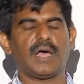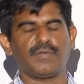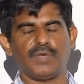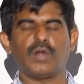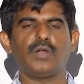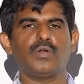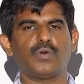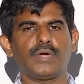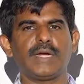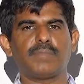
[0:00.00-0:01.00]
we all
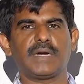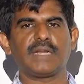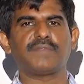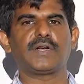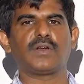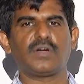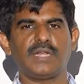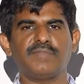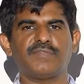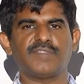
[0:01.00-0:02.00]
know it, but if at all
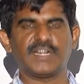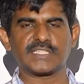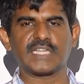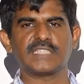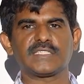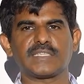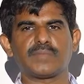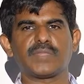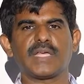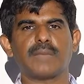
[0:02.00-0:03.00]
in worst cases
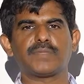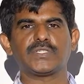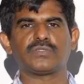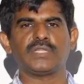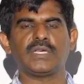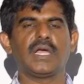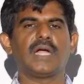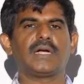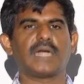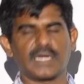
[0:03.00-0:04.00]
something happens to the
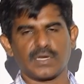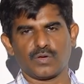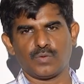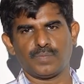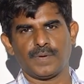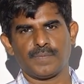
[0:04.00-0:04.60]
Tata Group,